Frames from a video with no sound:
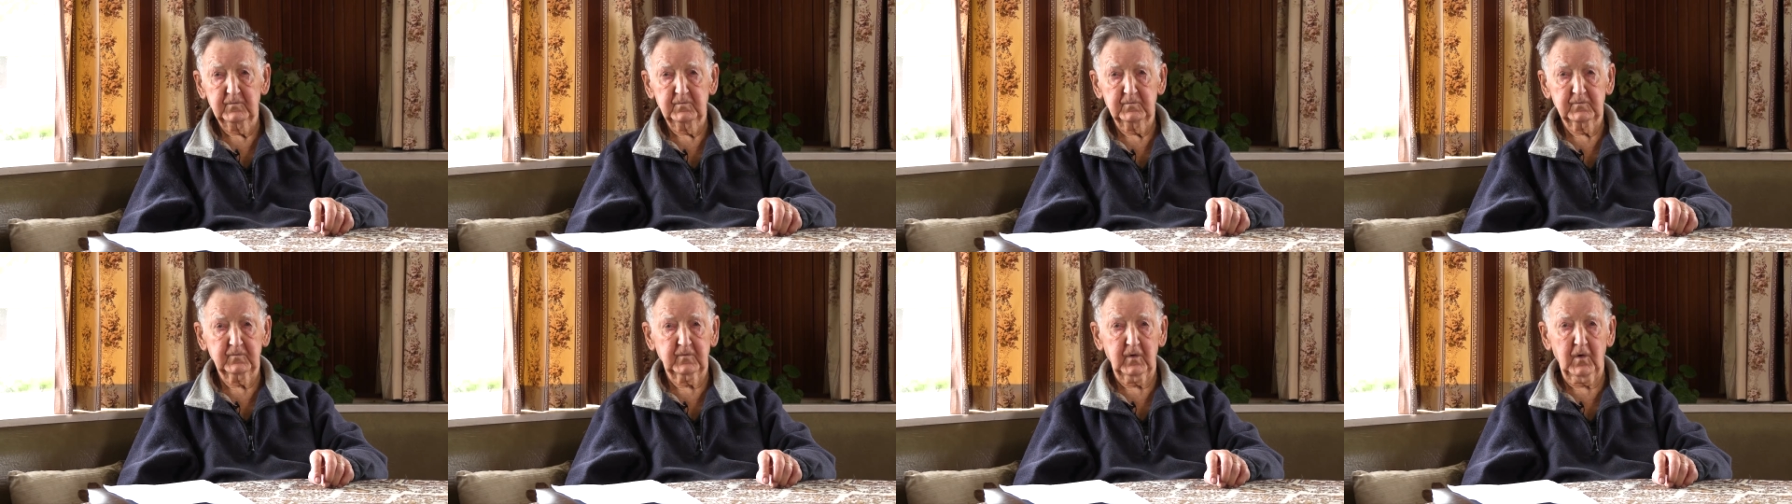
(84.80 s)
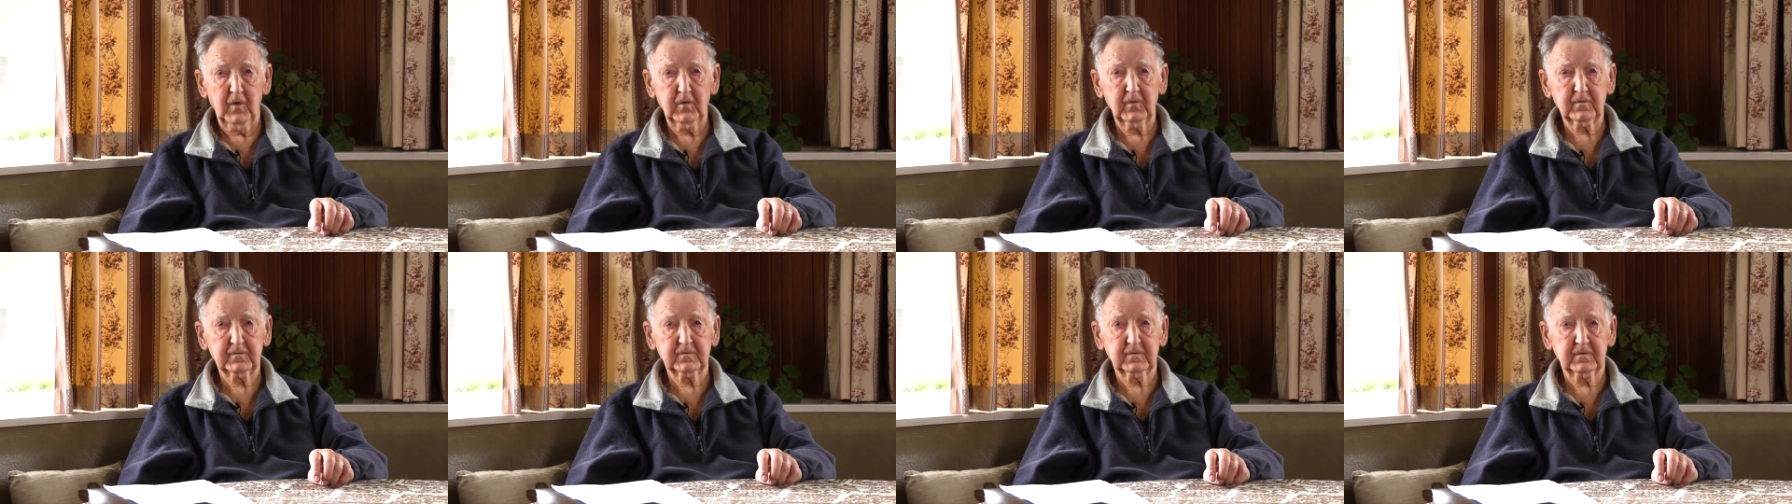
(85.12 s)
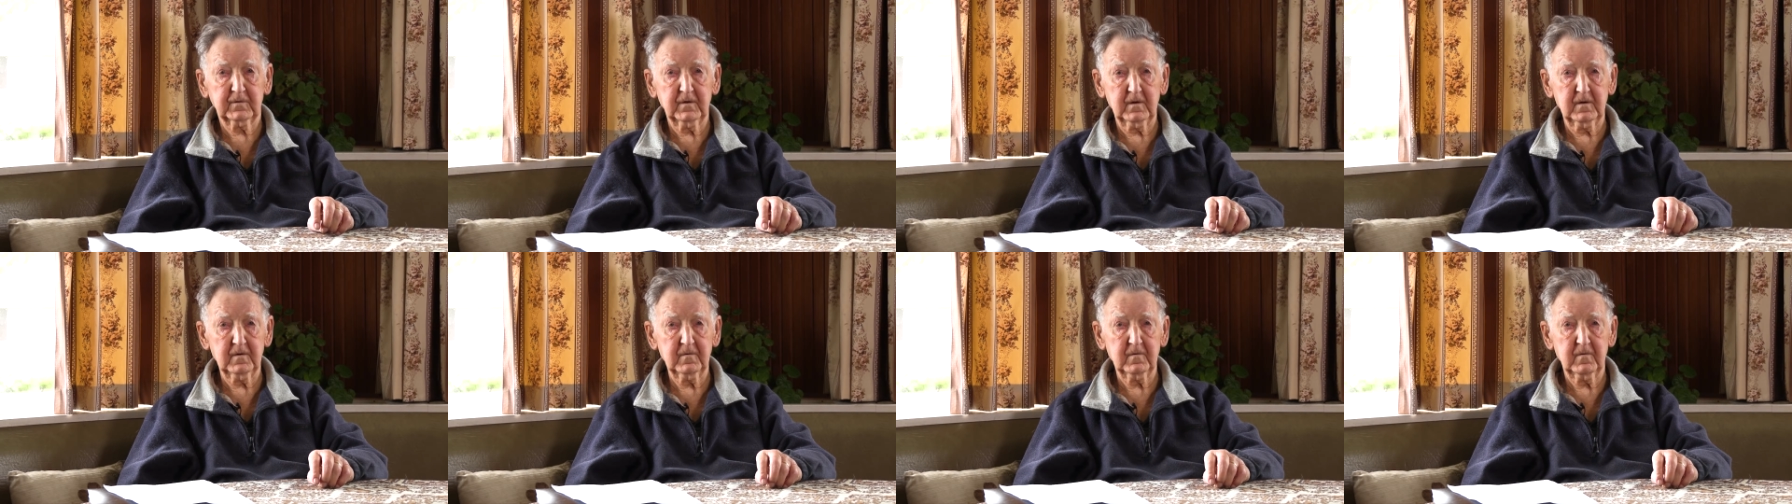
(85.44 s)
talked
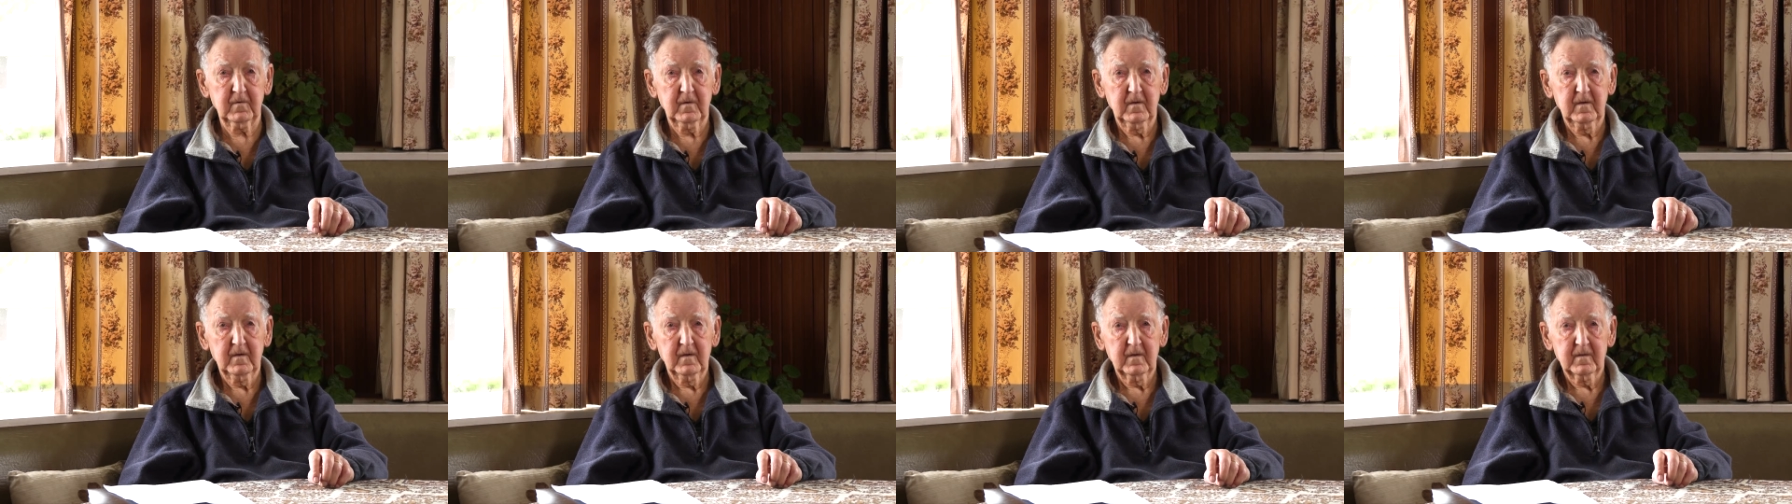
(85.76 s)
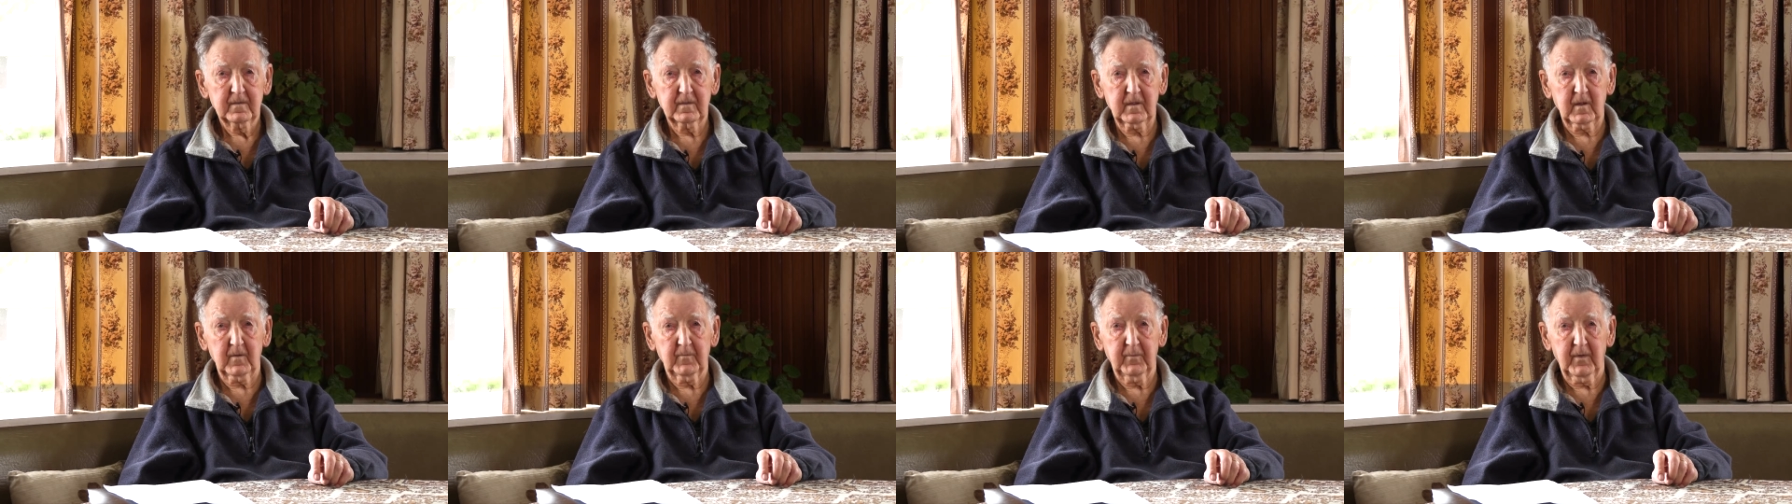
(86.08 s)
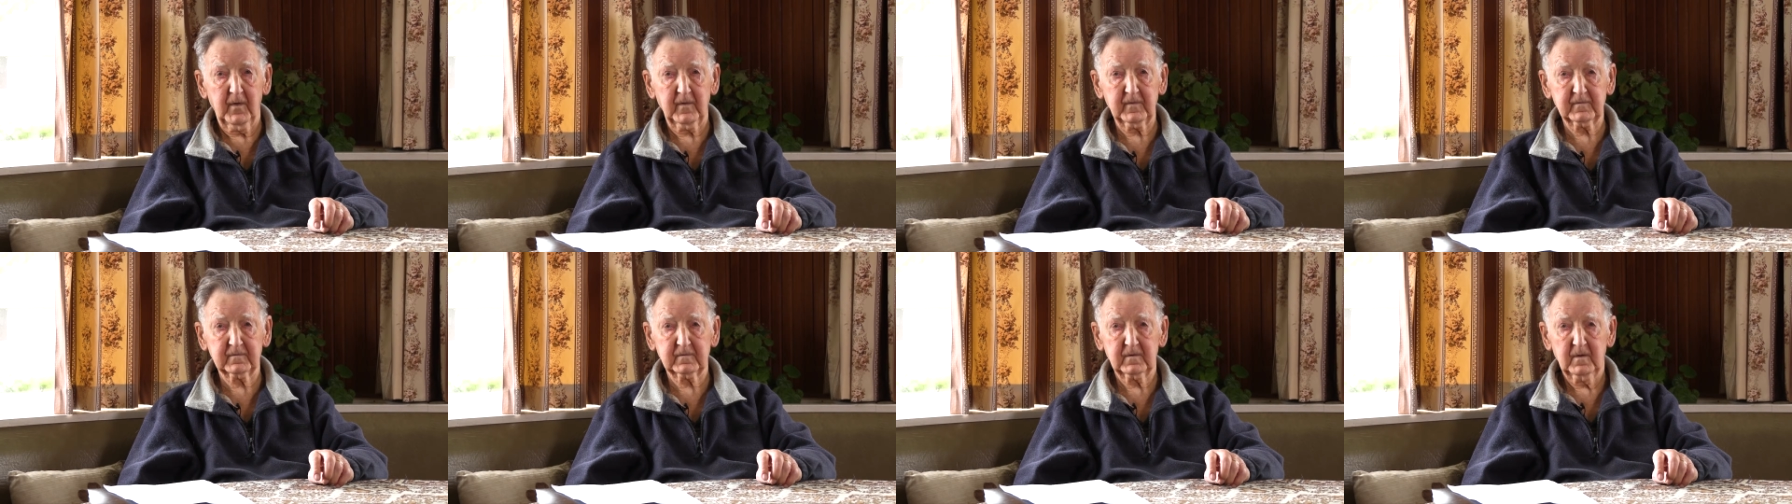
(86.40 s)
to their
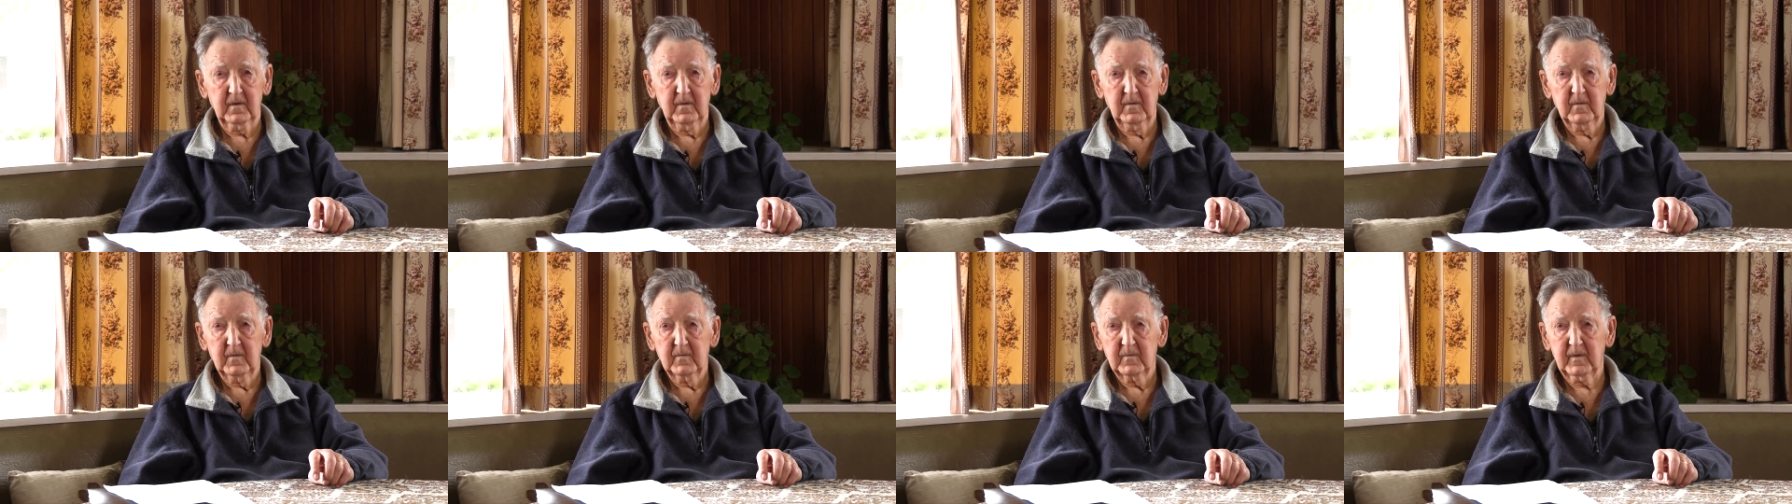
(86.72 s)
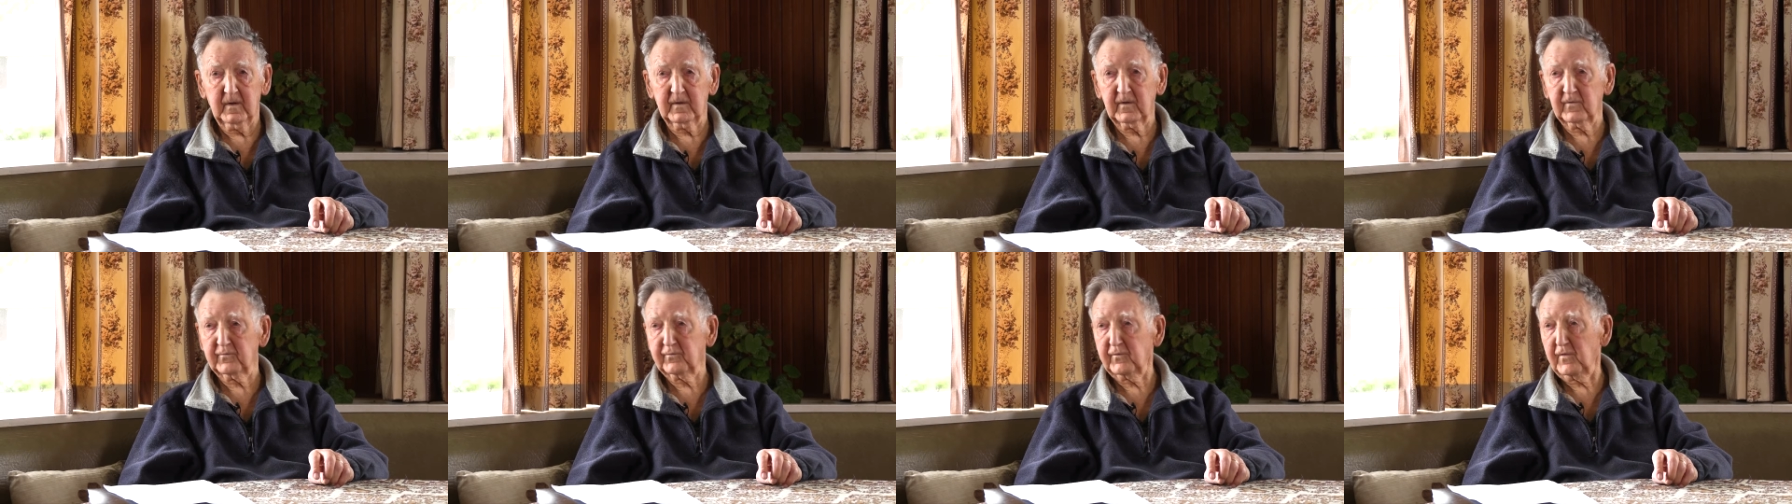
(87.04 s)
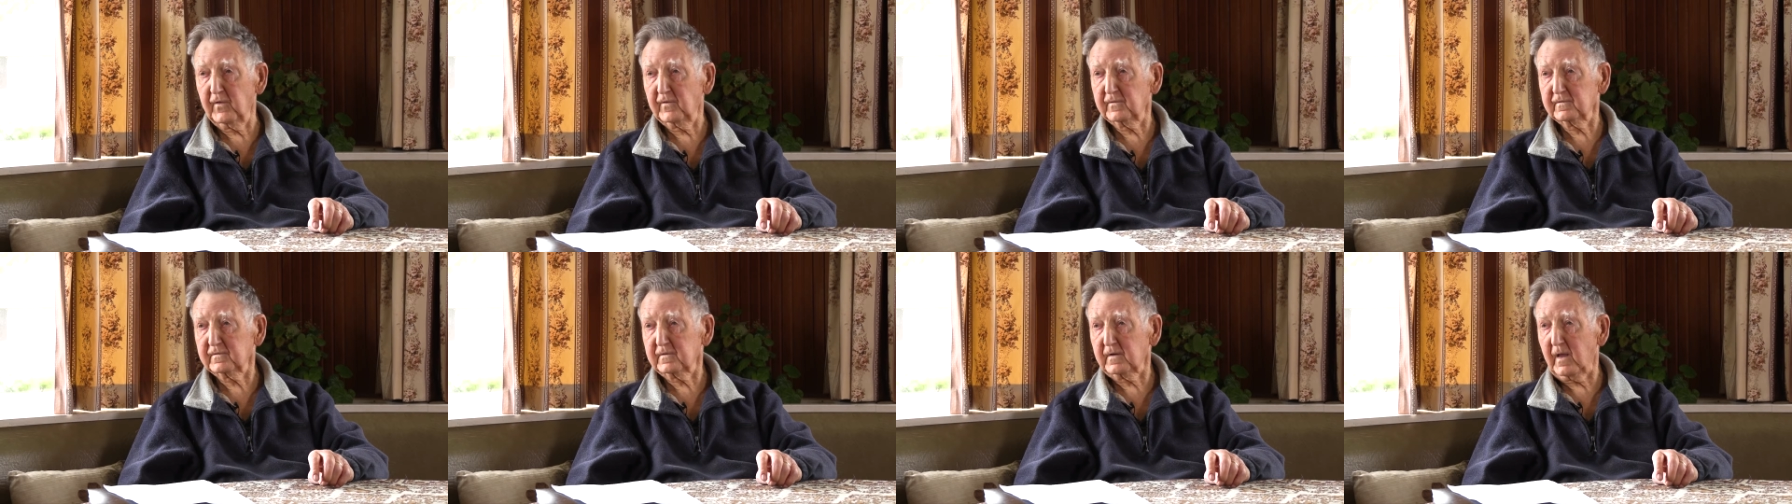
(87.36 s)
boss by the
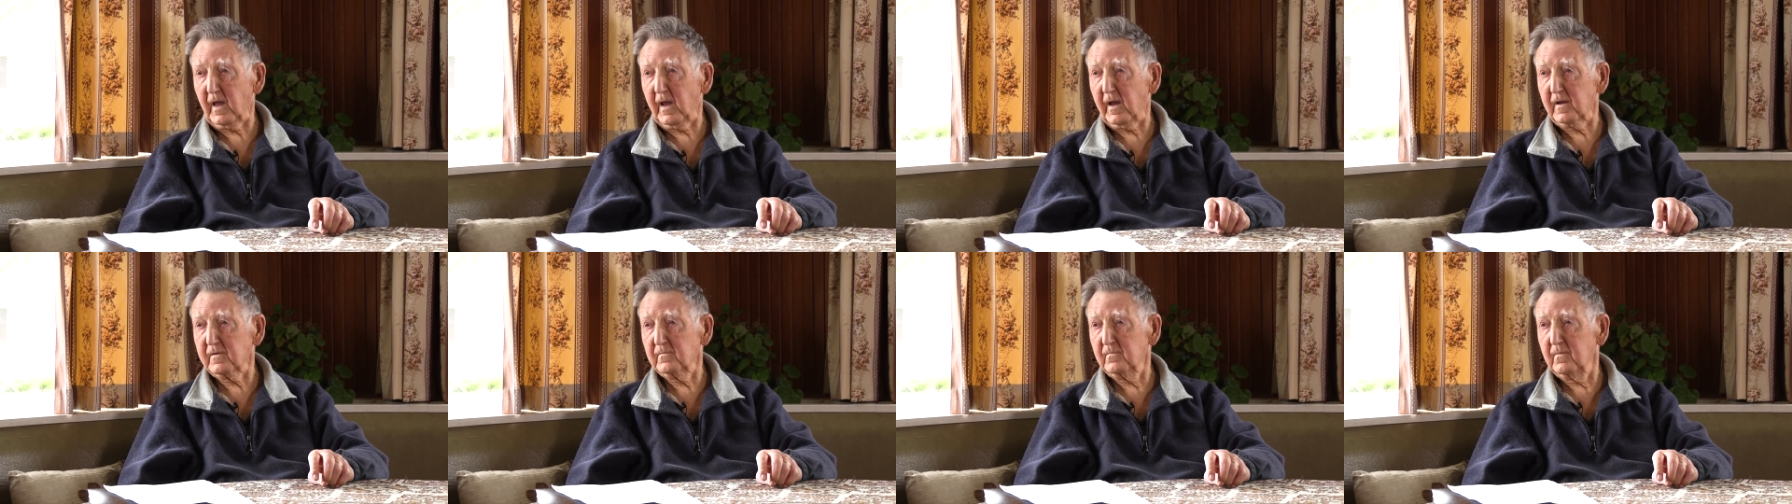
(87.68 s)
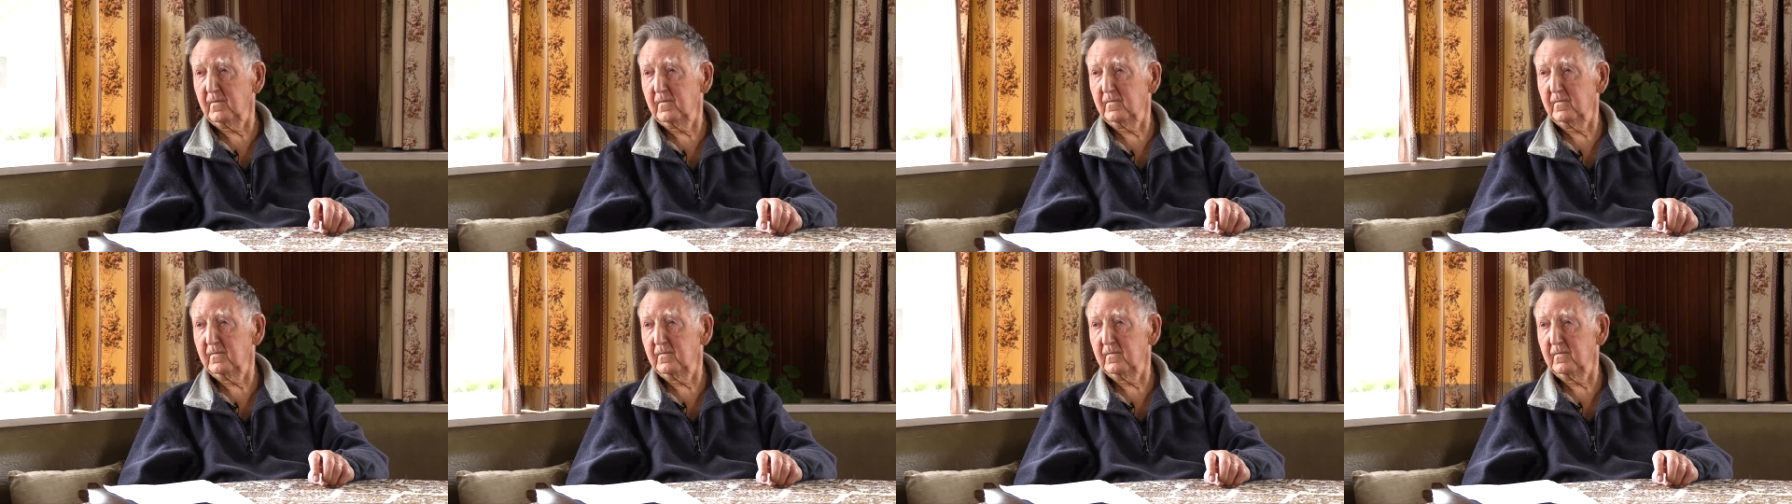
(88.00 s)
first name,